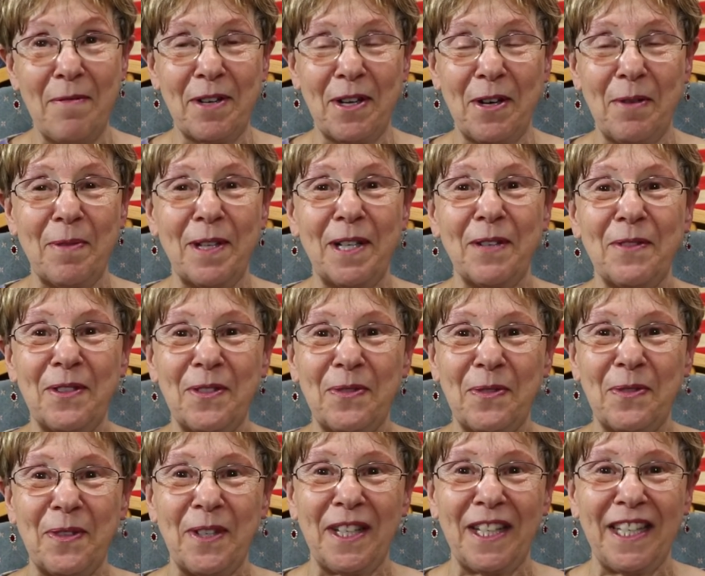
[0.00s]
ago, but it was
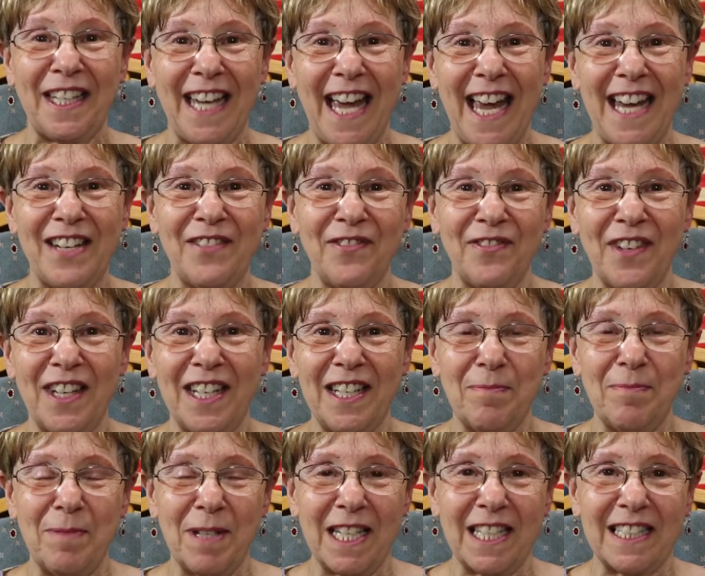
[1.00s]
really kind of
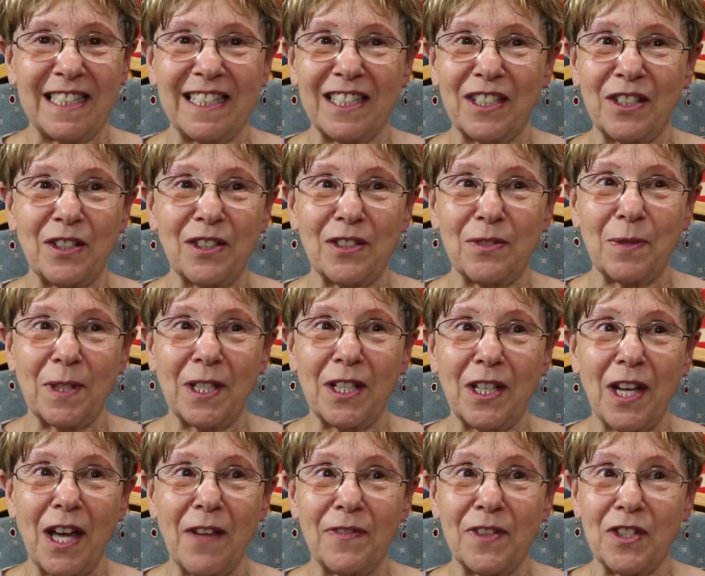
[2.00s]
funny because the girls would
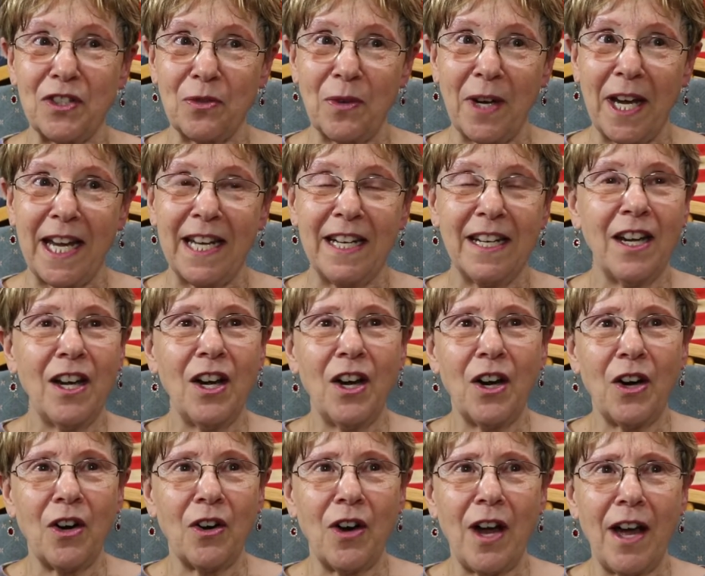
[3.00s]
get off the train
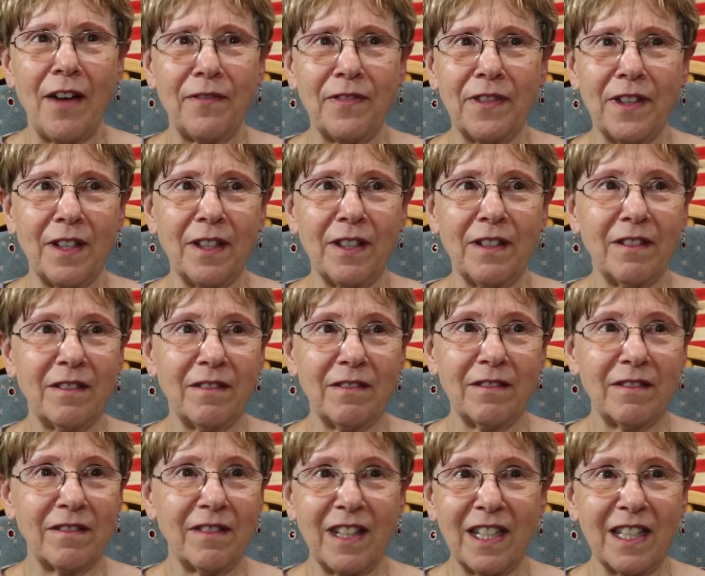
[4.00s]
or off the
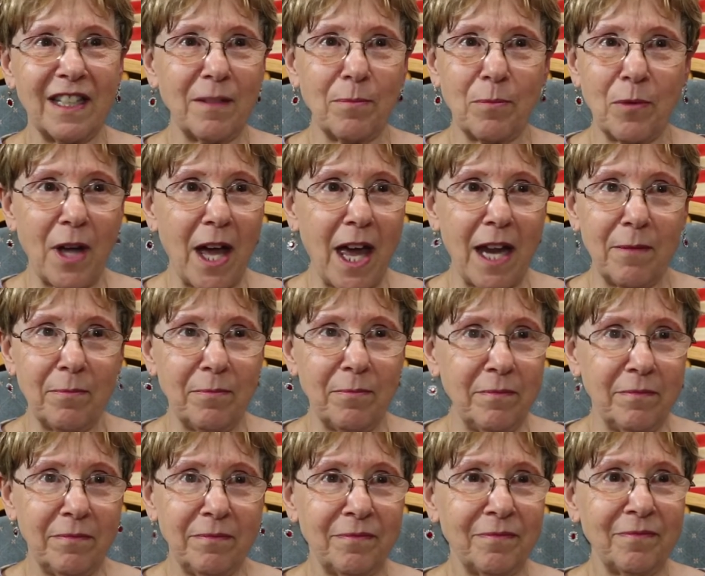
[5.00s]
thing that brought them
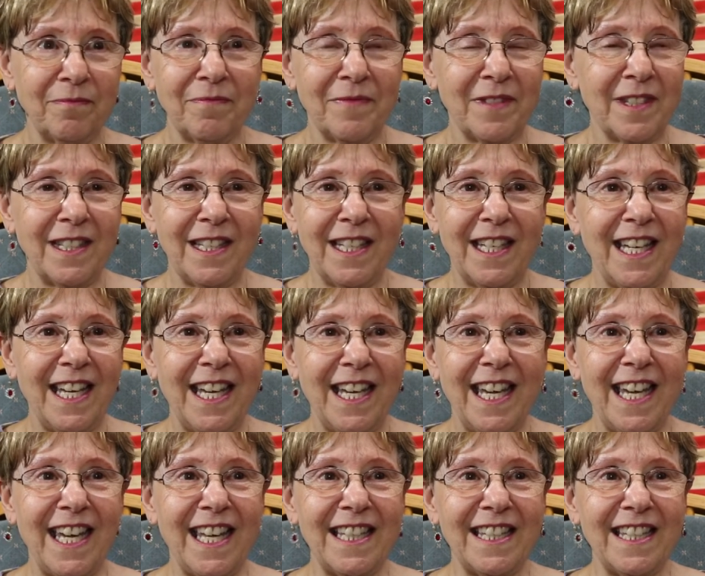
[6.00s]

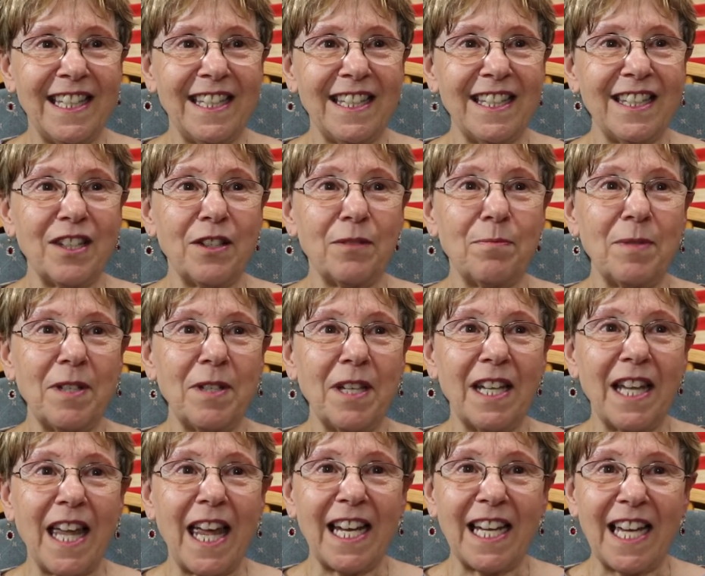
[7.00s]
and there'd be a
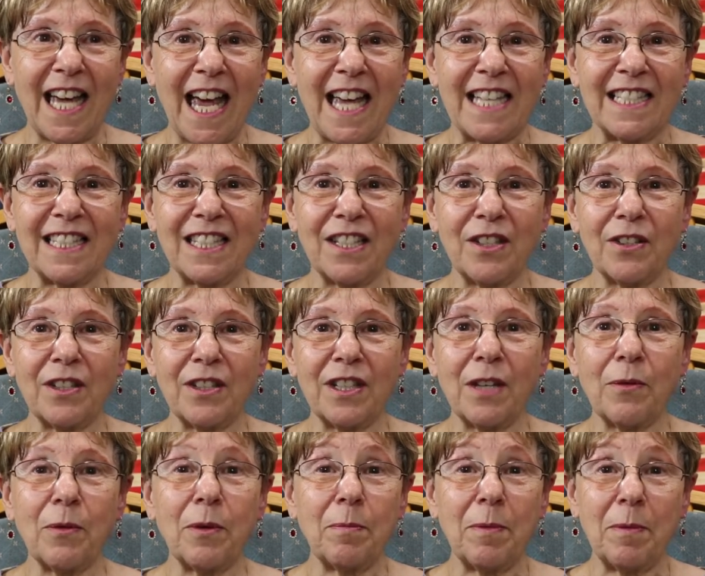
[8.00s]
lot of guys there and
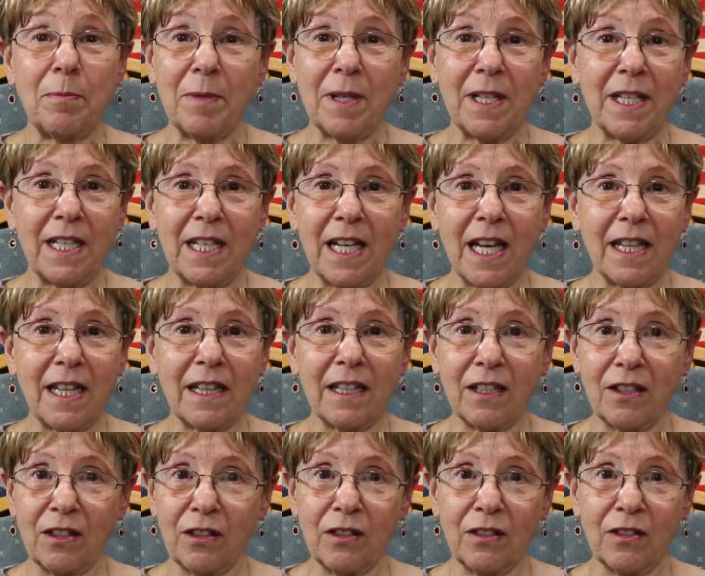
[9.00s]
they would be bidding on the
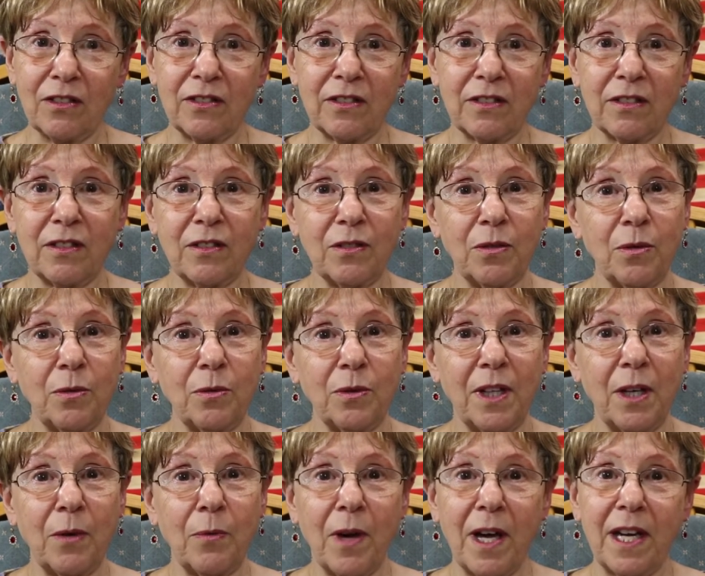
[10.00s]
girls who
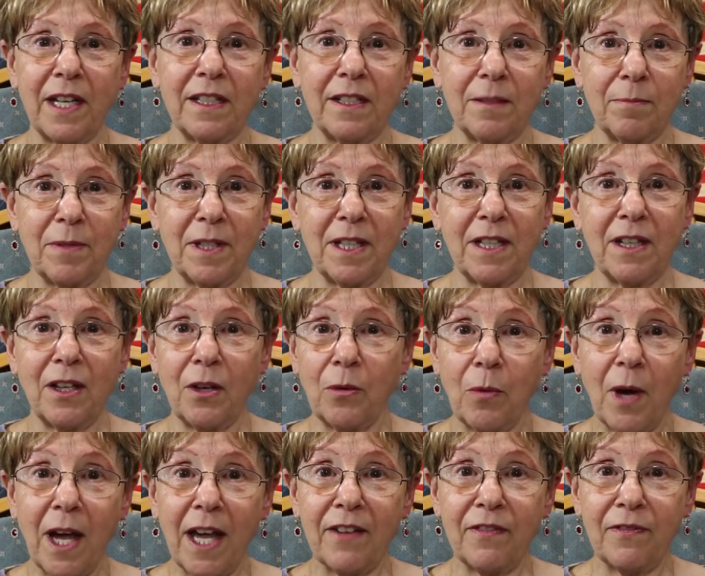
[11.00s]
they wanted to be their
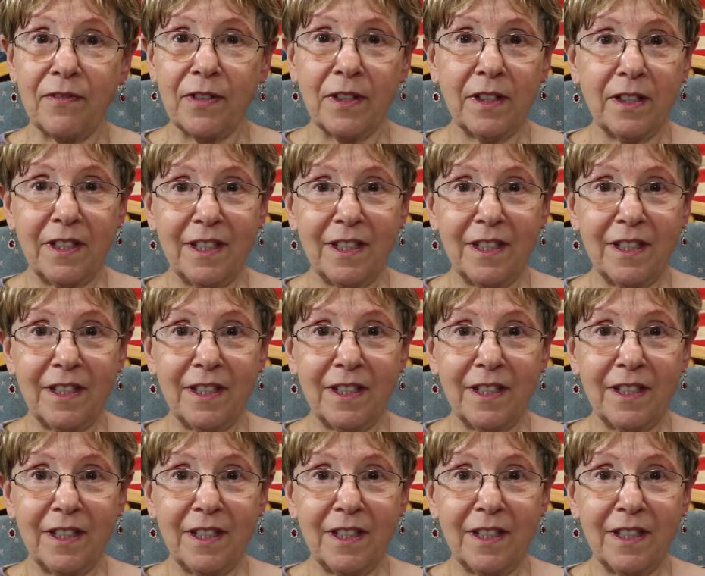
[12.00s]
wife